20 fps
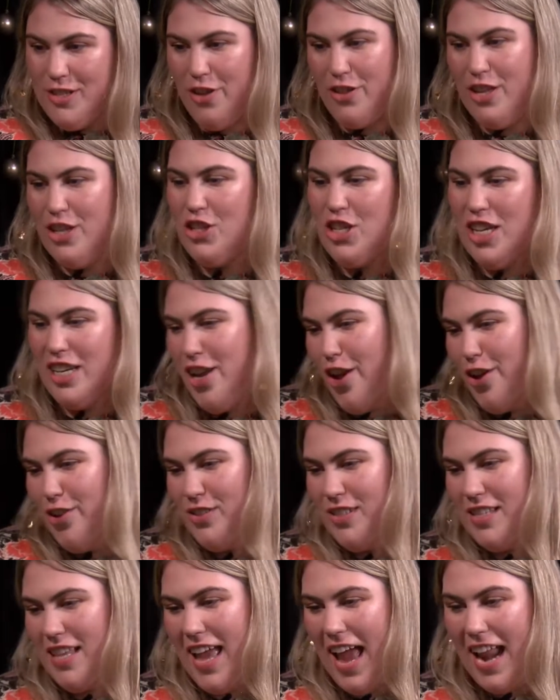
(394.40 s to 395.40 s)
that she
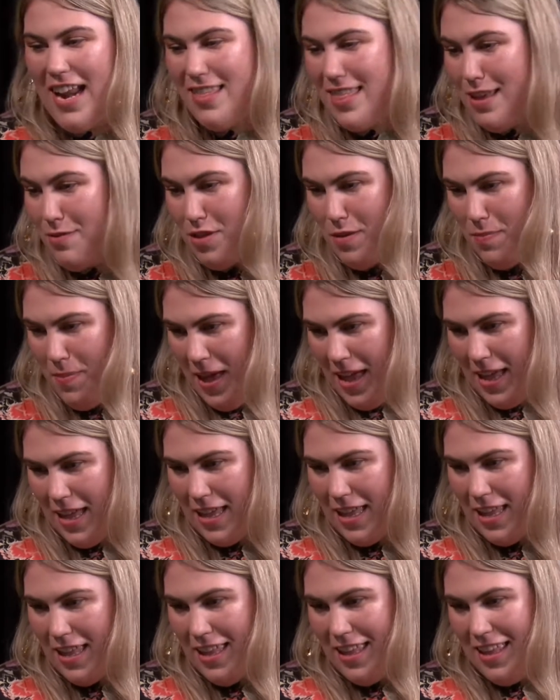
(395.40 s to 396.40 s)
knows that anything with a
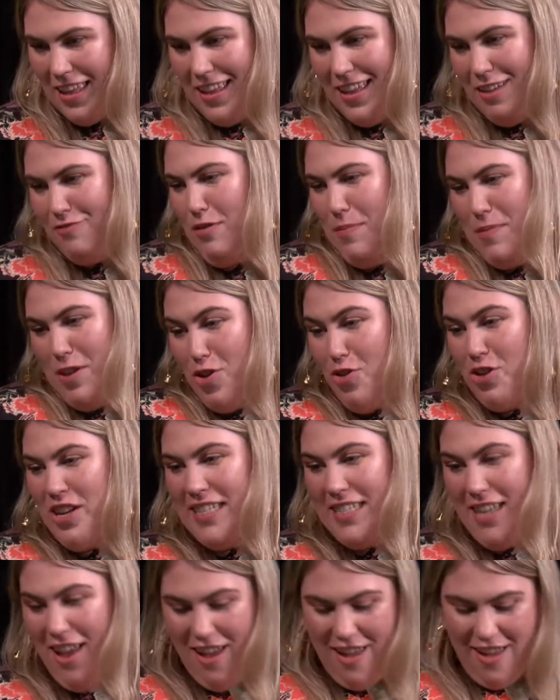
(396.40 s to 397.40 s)
pink ribbon on
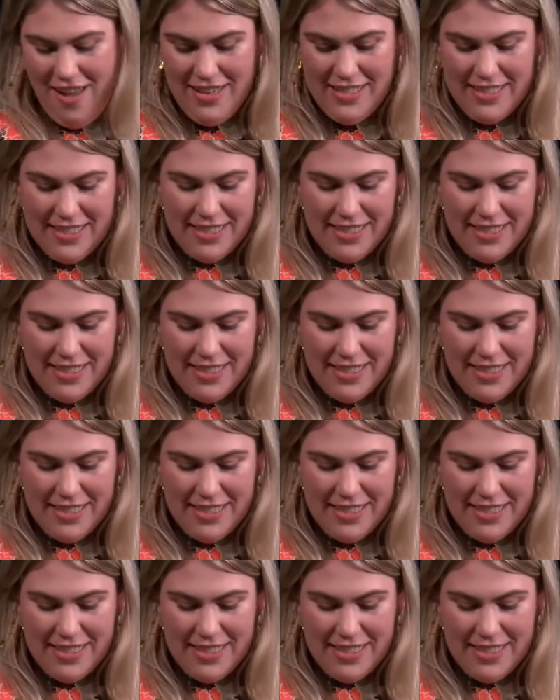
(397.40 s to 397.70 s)
is hers.